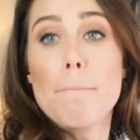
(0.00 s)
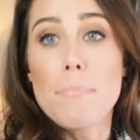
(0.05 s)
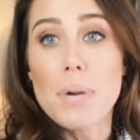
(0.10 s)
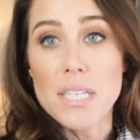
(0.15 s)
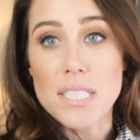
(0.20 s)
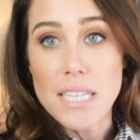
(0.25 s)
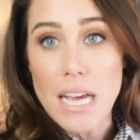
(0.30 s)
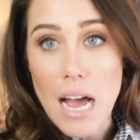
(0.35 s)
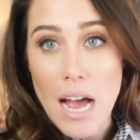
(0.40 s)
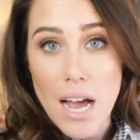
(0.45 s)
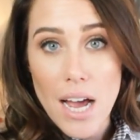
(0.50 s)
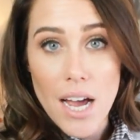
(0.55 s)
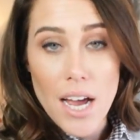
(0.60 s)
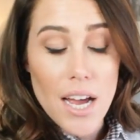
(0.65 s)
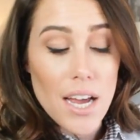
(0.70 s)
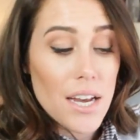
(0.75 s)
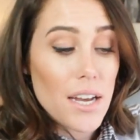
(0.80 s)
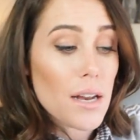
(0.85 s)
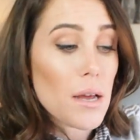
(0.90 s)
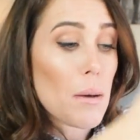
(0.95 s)
but
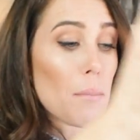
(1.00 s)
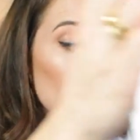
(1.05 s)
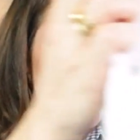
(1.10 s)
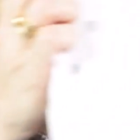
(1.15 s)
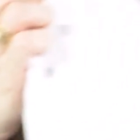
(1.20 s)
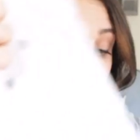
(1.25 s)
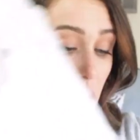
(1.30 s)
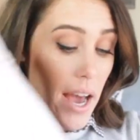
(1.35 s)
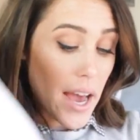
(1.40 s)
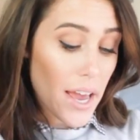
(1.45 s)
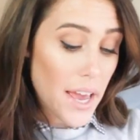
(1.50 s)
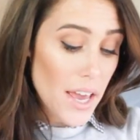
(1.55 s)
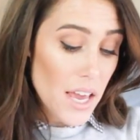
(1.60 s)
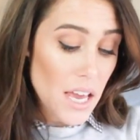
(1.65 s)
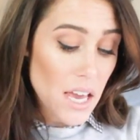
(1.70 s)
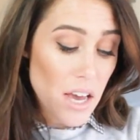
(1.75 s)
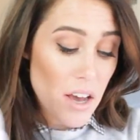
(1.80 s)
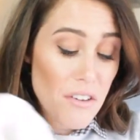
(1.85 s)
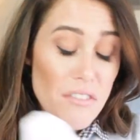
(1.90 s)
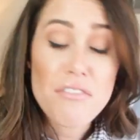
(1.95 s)
on
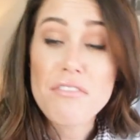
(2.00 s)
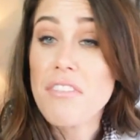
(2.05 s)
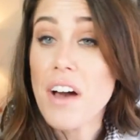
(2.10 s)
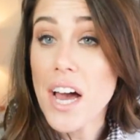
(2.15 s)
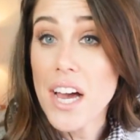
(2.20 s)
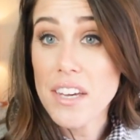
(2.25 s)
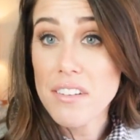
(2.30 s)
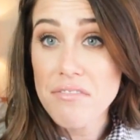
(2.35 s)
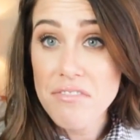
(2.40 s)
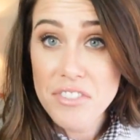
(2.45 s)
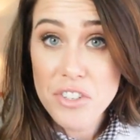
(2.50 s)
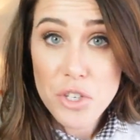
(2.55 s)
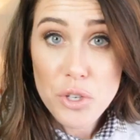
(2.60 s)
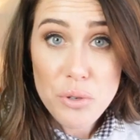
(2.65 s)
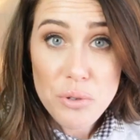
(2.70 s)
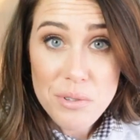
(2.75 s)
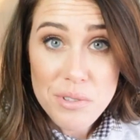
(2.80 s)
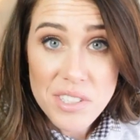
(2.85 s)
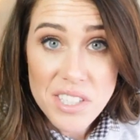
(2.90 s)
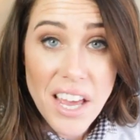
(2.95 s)
my
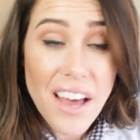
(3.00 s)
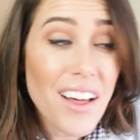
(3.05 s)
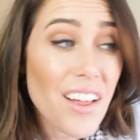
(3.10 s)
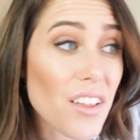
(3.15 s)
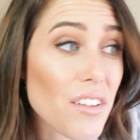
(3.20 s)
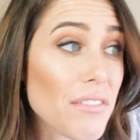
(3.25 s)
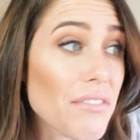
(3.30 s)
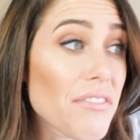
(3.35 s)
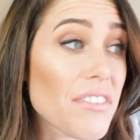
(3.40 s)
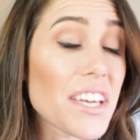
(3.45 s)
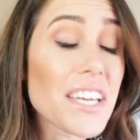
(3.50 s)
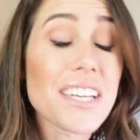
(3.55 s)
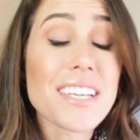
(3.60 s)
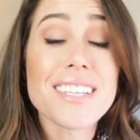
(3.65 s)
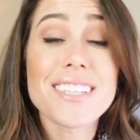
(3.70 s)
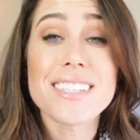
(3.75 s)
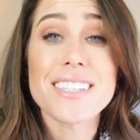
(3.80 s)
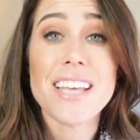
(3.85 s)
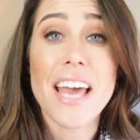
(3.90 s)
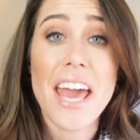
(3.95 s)
5'2 self it
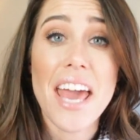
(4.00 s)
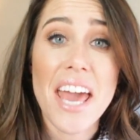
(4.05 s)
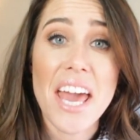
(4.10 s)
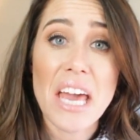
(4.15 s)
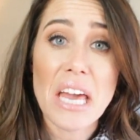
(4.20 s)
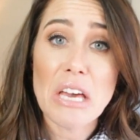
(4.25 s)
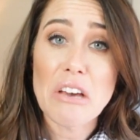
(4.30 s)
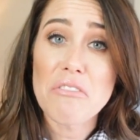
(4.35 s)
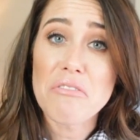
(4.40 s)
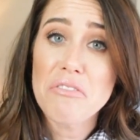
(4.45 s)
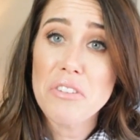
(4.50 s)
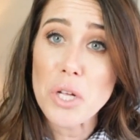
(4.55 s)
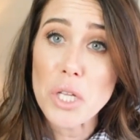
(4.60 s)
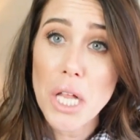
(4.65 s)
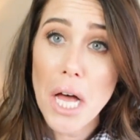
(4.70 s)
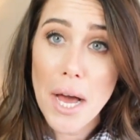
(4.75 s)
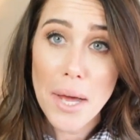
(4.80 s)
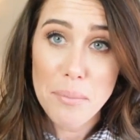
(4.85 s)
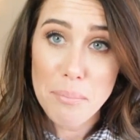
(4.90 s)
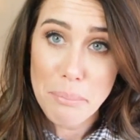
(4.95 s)
is a
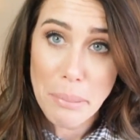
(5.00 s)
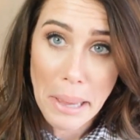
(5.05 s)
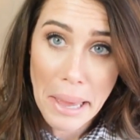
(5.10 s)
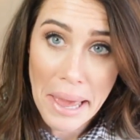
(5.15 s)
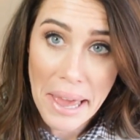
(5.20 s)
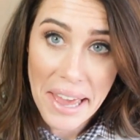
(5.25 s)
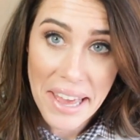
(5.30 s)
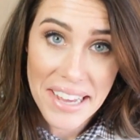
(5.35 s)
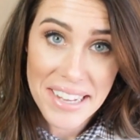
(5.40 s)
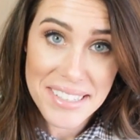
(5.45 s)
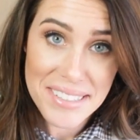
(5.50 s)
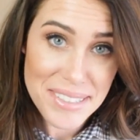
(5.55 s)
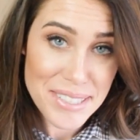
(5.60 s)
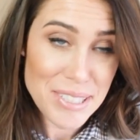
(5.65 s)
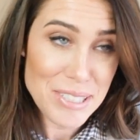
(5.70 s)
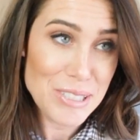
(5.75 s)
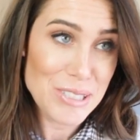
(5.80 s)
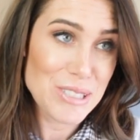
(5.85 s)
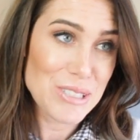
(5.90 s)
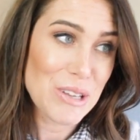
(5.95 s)
full-on pant
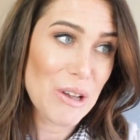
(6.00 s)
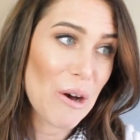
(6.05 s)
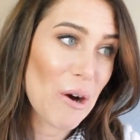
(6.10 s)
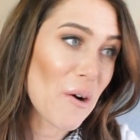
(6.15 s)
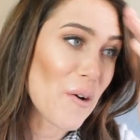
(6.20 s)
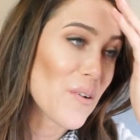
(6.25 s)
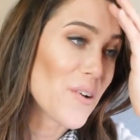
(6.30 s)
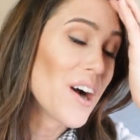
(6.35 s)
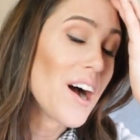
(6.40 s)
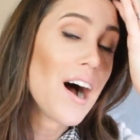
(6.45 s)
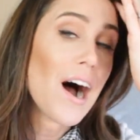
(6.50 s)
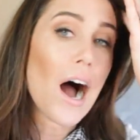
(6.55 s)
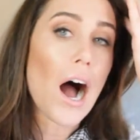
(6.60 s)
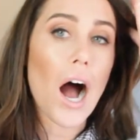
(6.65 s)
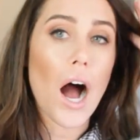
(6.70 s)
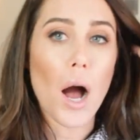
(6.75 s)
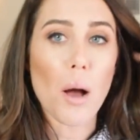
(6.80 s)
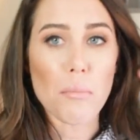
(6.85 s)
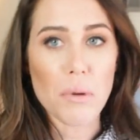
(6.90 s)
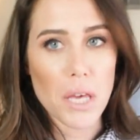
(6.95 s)
so
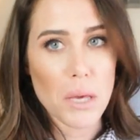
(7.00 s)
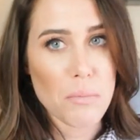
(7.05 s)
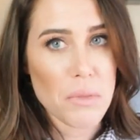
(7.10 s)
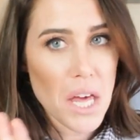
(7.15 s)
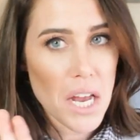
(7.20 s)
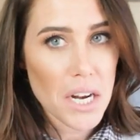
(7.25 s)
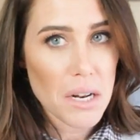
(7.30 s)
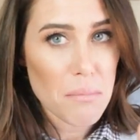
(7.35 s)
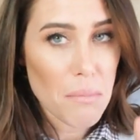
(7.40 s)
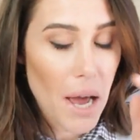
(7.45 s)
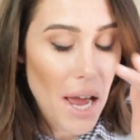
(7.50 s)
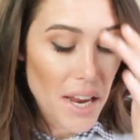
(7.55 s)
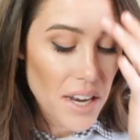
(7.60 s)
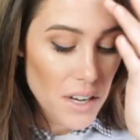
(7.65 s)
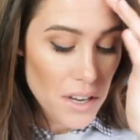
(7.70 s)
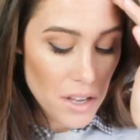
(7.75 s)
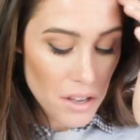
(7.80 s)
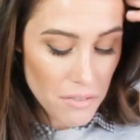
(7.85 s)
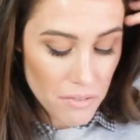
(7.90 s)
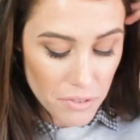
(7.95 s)
um, keep that in
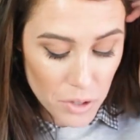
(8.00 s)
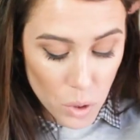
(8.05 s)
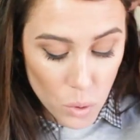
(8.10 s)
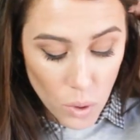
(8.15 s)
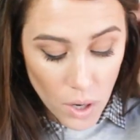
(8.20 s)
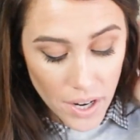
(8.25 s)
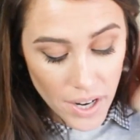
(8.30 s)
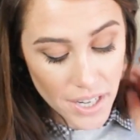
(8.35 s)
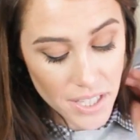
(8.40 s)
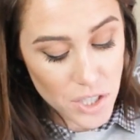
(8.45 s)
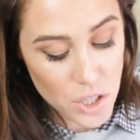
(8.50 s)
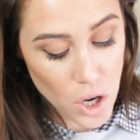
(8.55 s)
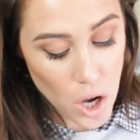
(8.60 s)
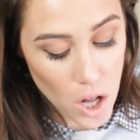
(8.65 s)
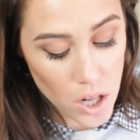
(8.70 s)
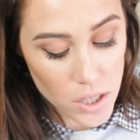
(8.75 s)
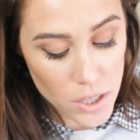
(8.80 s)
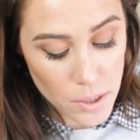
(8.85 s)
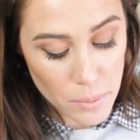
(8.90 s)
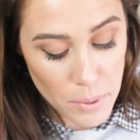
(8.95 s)
mind if you are a
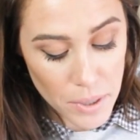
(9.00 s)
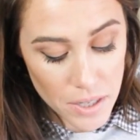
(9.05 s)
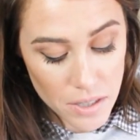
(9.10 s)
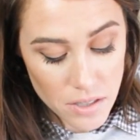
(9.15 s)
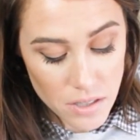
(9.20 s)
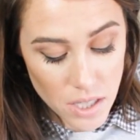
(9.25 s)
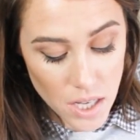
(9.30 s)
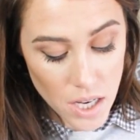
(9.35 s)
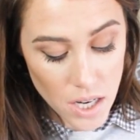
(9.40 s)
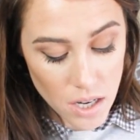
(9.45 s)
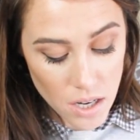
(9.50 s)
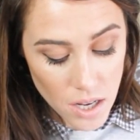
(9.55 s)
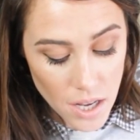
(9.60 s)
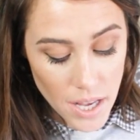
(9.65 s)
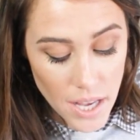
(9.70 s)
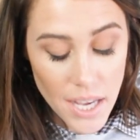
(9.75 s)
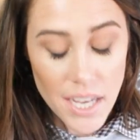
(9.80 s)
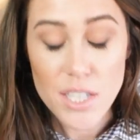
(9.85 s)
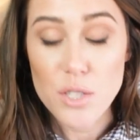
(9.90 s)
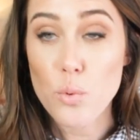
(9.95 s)
taller person
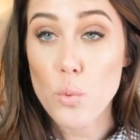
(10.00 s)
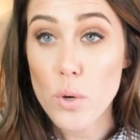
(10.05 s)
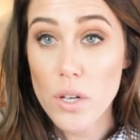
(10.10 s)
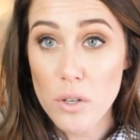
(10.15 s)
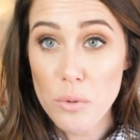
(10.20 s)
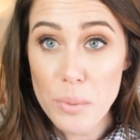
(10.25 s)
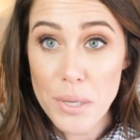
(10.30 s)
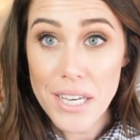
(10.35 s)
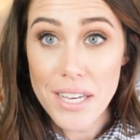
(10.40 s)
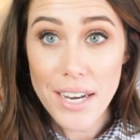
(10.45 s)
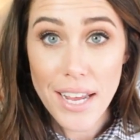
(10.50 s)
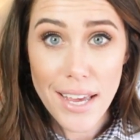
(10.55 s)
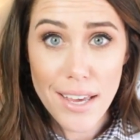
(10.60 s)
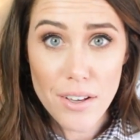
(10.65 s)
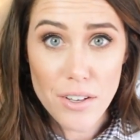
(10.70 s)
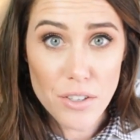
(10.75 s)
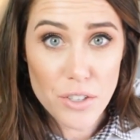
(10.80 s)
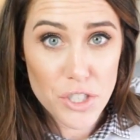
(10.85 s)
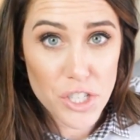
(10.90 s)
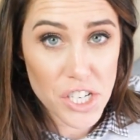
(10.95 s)
it will be an
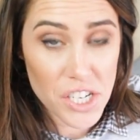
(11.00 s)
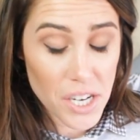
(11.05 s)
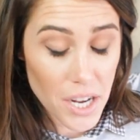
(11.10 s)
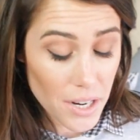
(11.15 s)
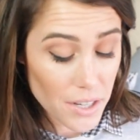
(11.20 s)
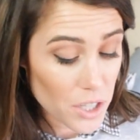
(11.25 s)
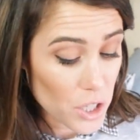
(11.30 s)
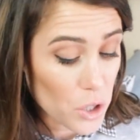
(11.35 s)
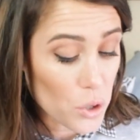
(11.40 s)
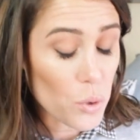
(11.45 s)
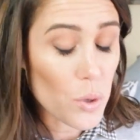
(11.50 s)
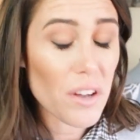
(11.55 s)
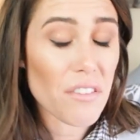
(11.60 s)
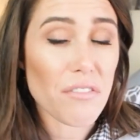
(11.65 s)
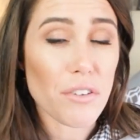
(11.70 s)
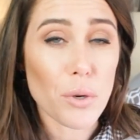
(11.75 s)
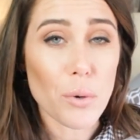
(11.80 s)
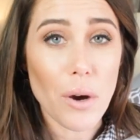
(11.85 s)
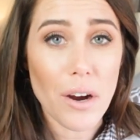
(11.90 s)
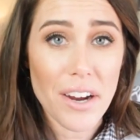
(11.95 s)
ankle jean on you
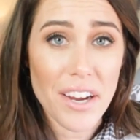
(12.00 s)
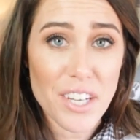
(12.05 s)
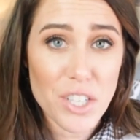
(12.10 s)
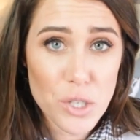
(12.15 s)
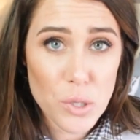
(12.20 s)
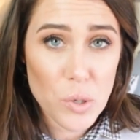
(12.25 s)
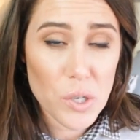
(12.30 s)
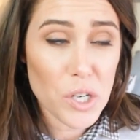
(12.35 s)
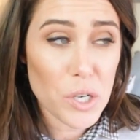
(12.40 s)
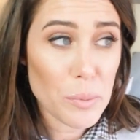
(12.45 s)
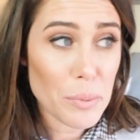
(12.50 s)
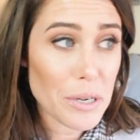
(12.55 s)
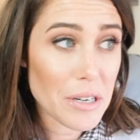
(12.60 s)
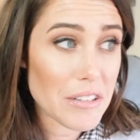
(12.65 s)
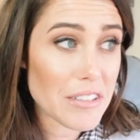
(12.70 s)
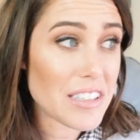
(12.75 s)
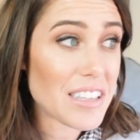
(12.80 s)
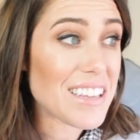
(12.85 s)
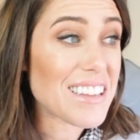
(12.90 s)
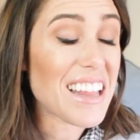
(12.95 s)
if you are a shorter
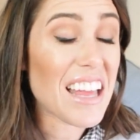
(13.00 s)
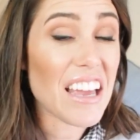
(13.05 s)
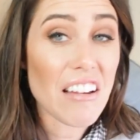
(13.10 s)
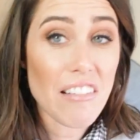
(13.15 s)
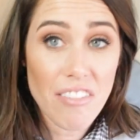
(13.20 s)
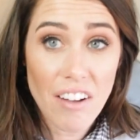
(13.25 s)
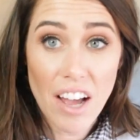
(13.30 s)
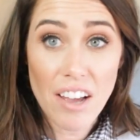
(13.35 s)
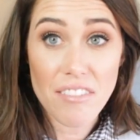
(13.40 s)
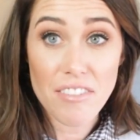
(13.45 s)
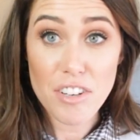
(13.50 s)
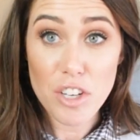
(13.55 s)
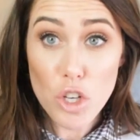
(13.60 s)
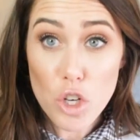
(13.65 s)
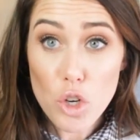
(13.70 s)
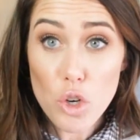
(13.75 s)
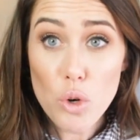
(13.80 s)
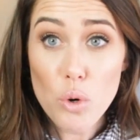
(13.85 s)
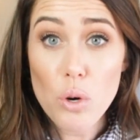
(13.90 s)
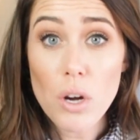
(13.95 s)
person like
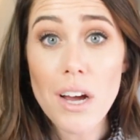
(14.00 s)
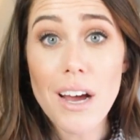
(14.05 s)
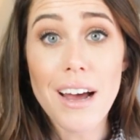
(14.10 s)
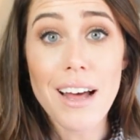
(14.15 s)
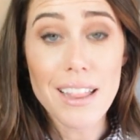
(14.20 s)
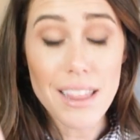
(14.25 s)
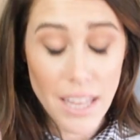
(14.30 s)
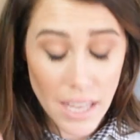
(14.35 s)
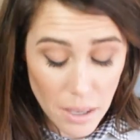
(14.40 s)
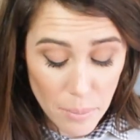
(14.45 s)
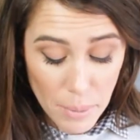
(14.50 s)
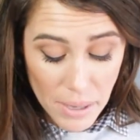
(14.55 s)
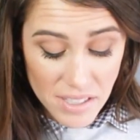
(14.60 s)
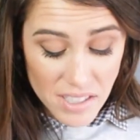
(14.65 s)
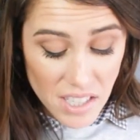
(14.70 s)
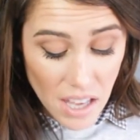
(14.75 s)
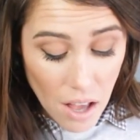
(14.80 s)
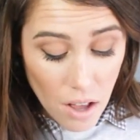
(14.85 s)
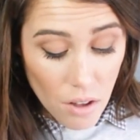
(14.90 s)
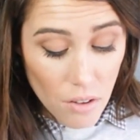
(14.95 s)
5'2 like
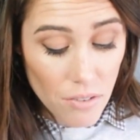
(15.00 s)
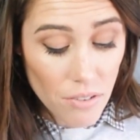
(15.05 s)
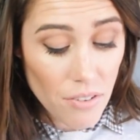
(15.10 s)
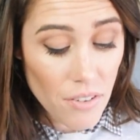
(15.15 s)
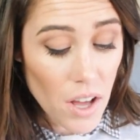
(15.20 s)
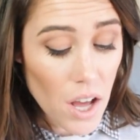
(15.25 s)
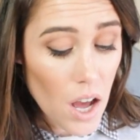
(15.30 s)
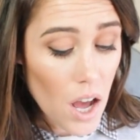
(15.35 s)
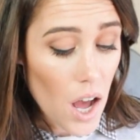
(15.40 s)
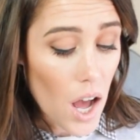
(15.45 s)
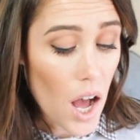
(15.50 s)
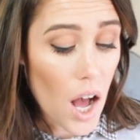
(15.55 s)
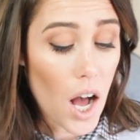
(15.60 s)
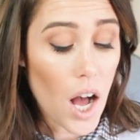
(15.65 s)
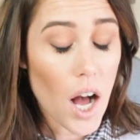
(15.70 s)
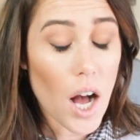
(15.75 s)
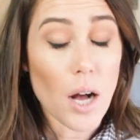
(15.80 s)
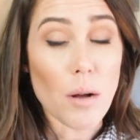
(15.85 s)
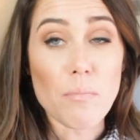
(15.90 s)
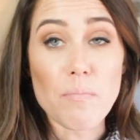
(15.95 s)
myself
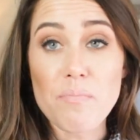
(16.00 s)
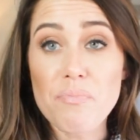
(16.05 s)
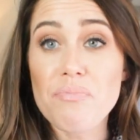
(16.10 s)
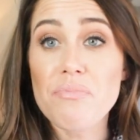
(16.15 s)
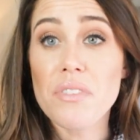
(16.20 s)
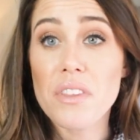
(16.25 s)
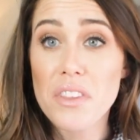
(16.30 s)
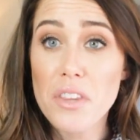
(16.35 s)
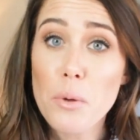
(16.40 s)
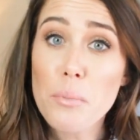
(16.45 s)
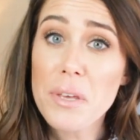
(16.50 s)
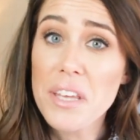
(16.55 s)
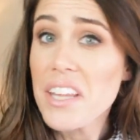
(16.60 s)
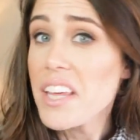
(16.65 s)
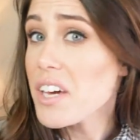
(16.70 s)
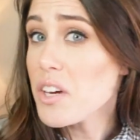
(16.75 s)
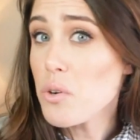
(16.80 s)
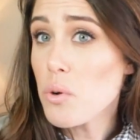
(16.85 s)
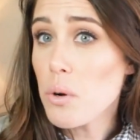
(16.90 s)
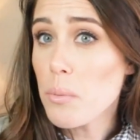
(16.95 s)
um, they'll be
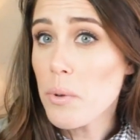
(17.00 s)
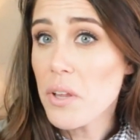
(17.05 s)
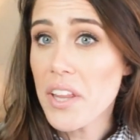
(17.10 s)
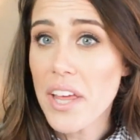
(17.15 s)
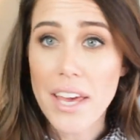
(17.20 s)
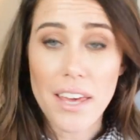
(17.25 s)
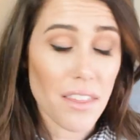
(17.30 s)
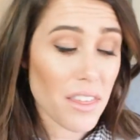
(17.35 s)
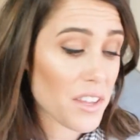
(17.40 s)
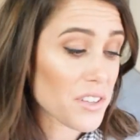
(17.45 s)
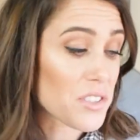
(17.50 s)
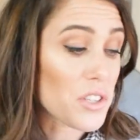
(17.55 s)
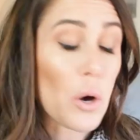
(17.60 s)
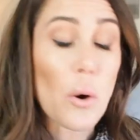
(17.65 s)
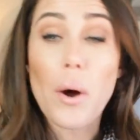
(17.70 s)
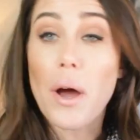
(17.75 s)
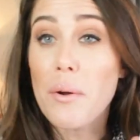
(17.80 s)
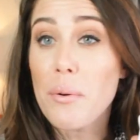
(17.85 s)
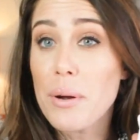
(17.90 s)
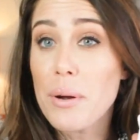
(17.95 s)
like a normal length. So I